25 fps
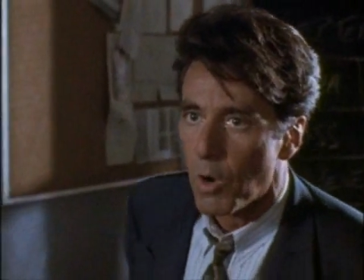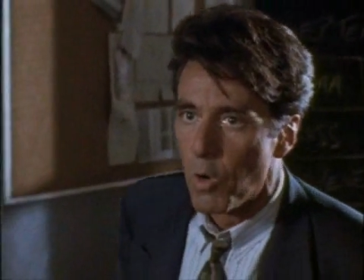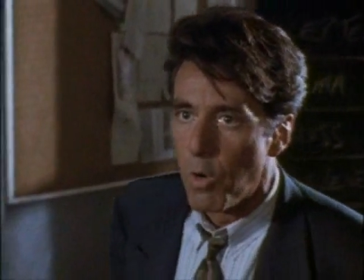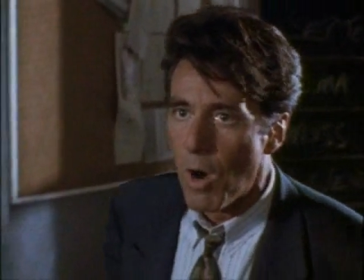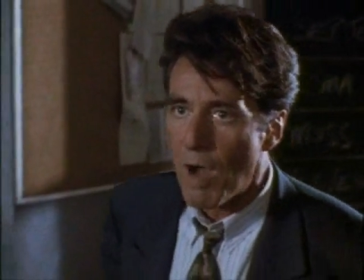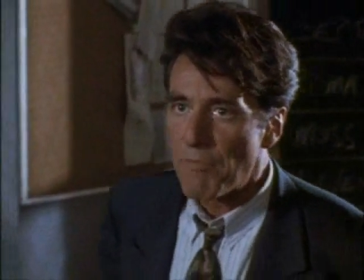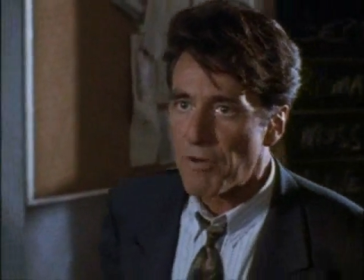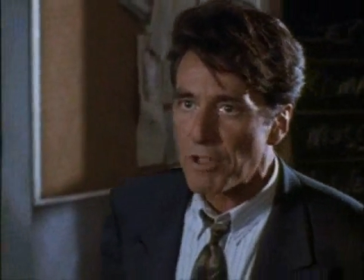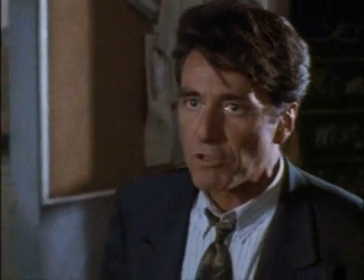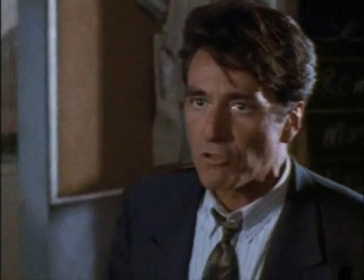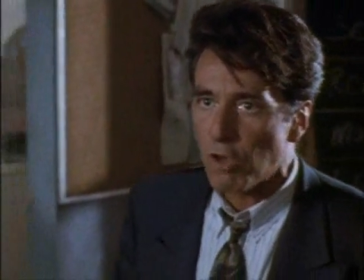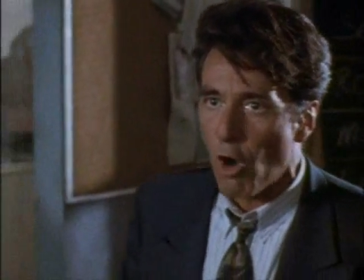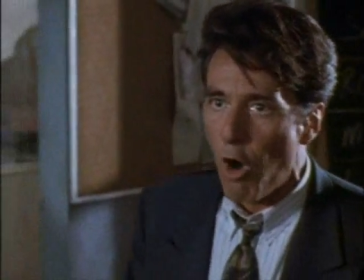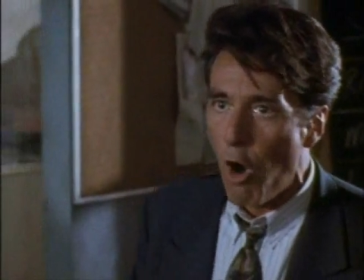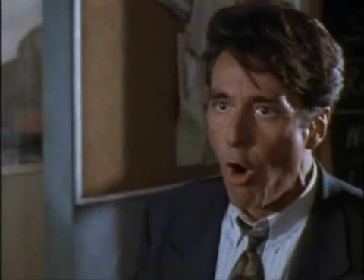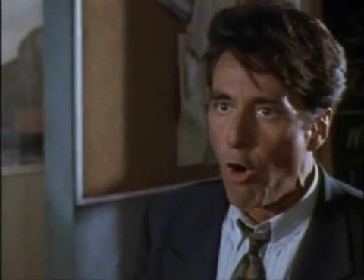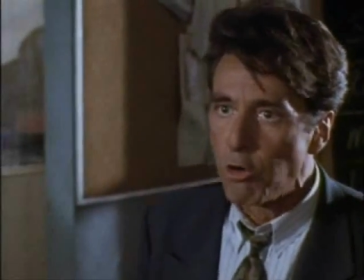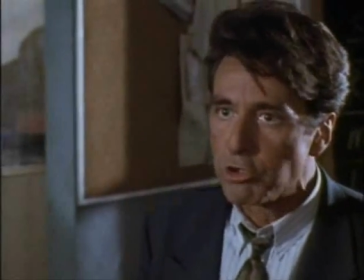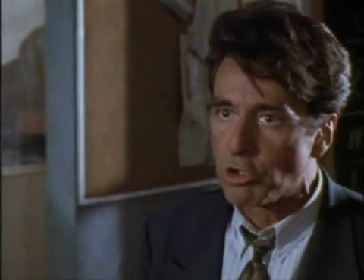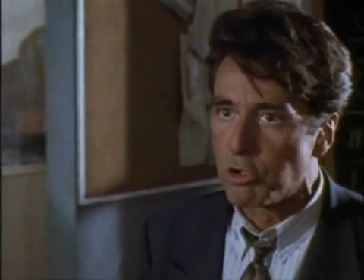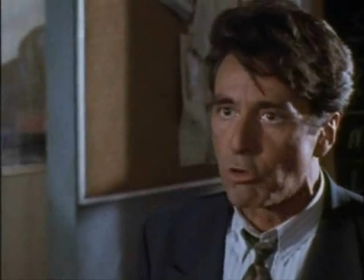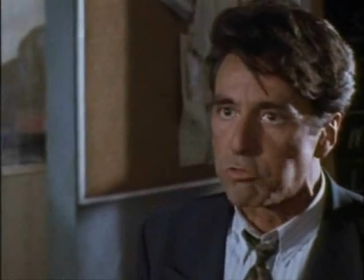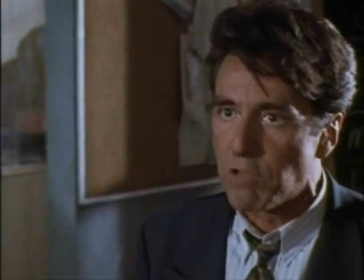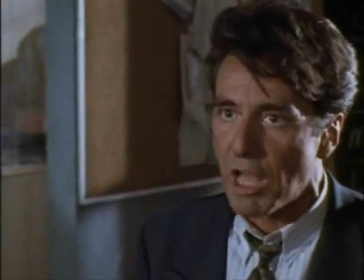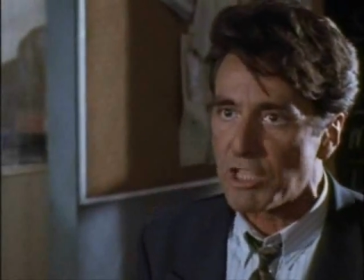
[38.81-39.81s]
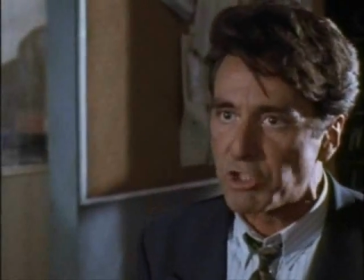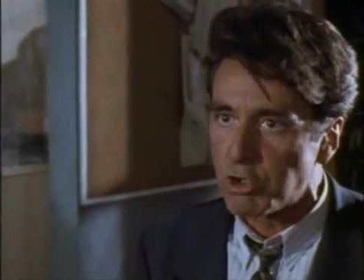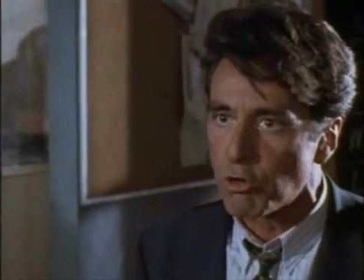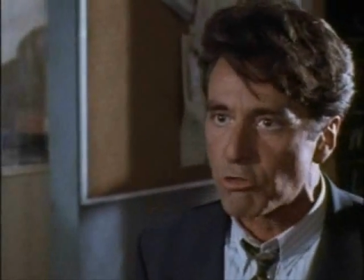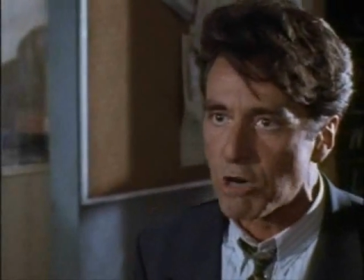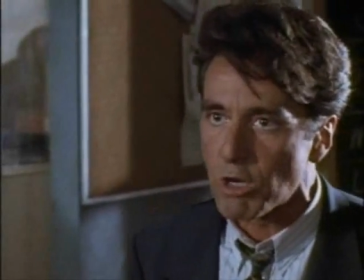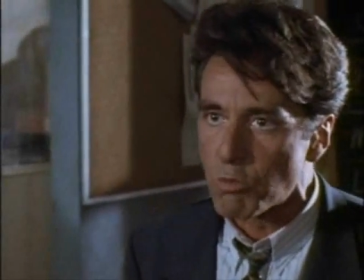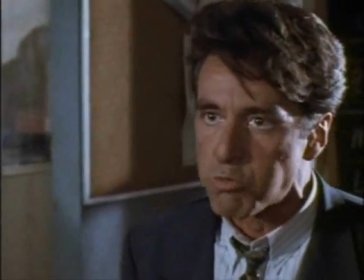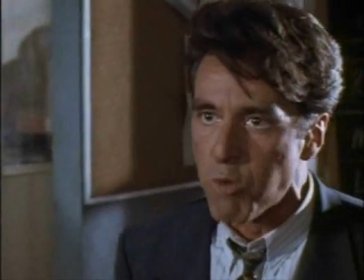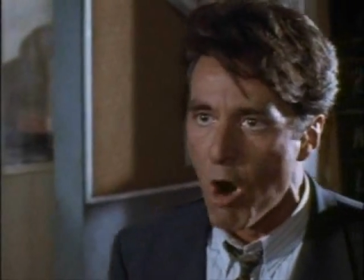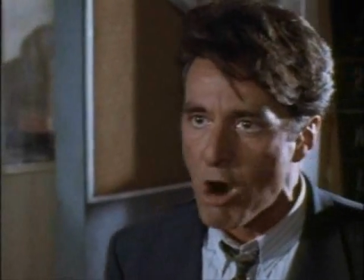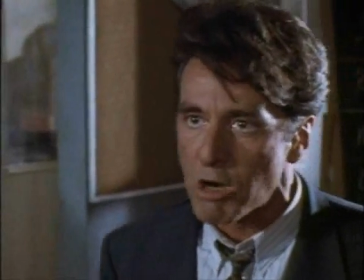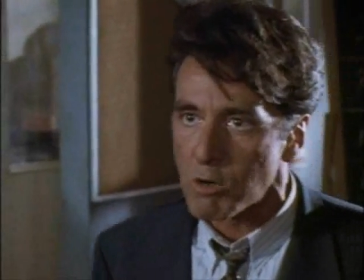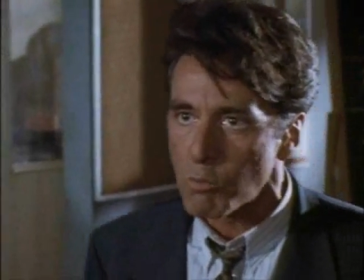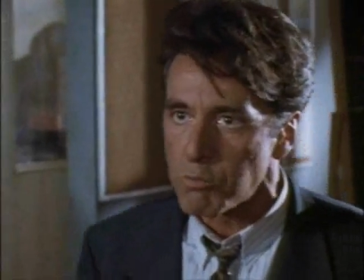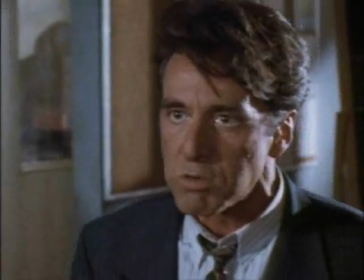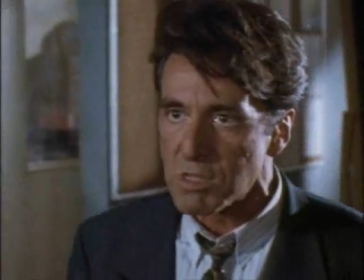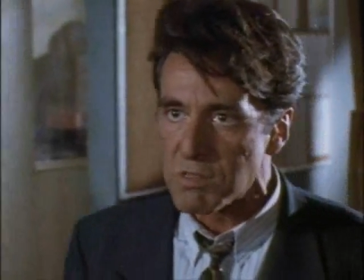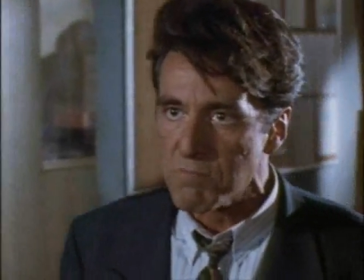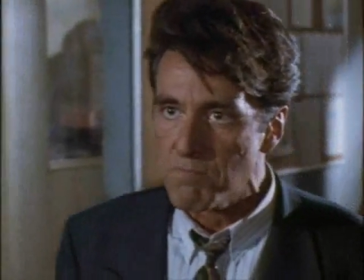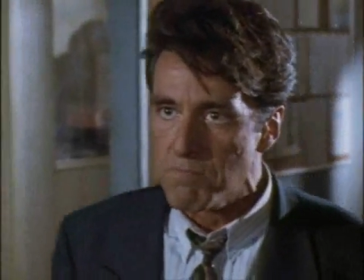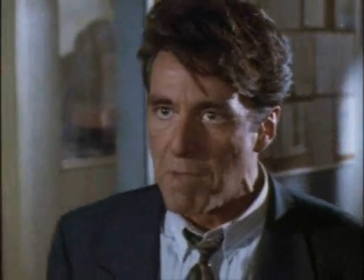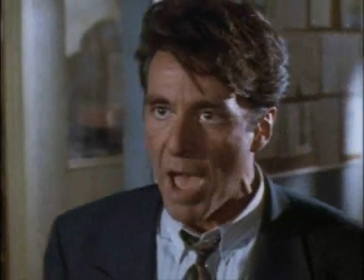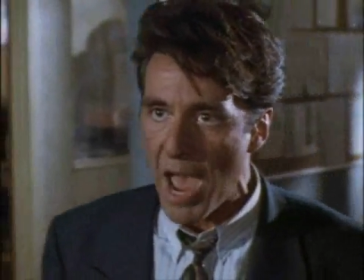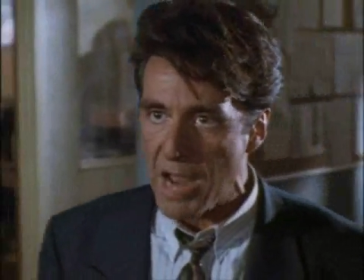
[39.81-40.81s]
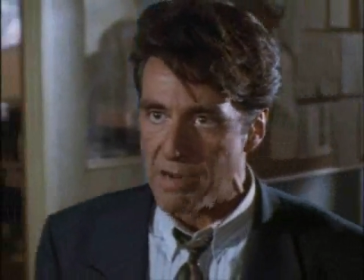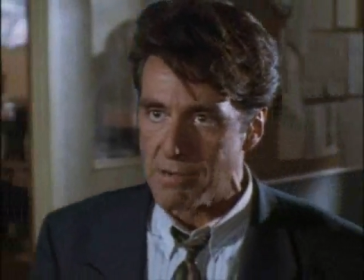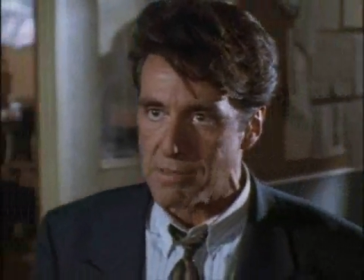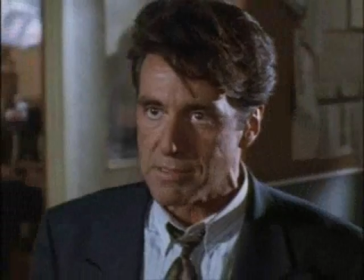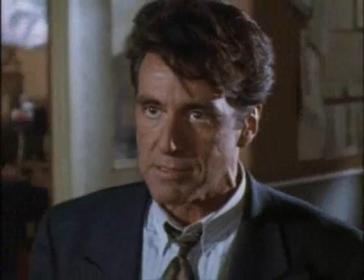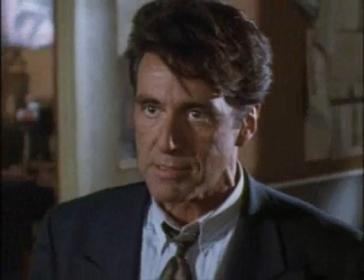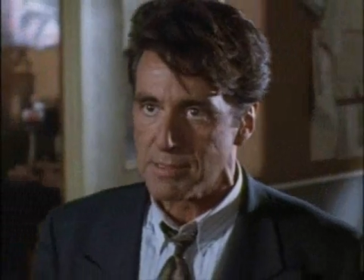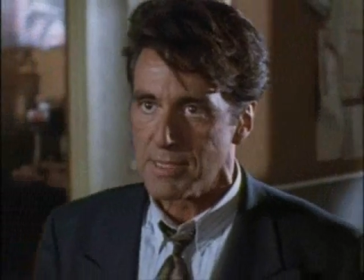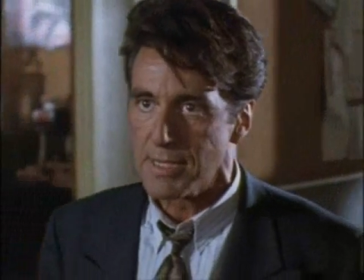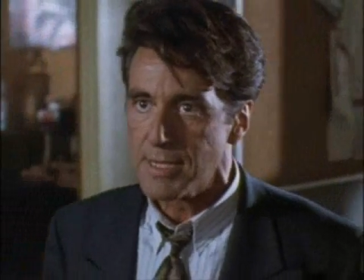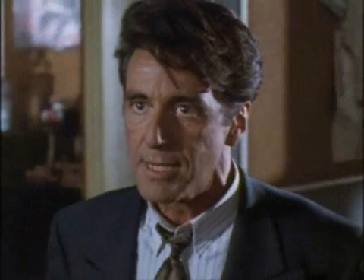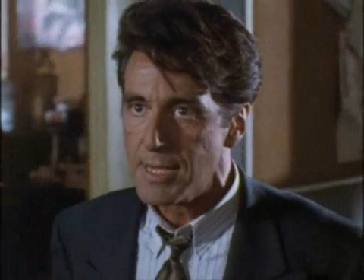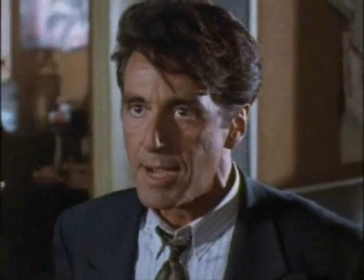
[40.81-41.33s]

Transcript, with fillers: Whoever told you that you could work with men?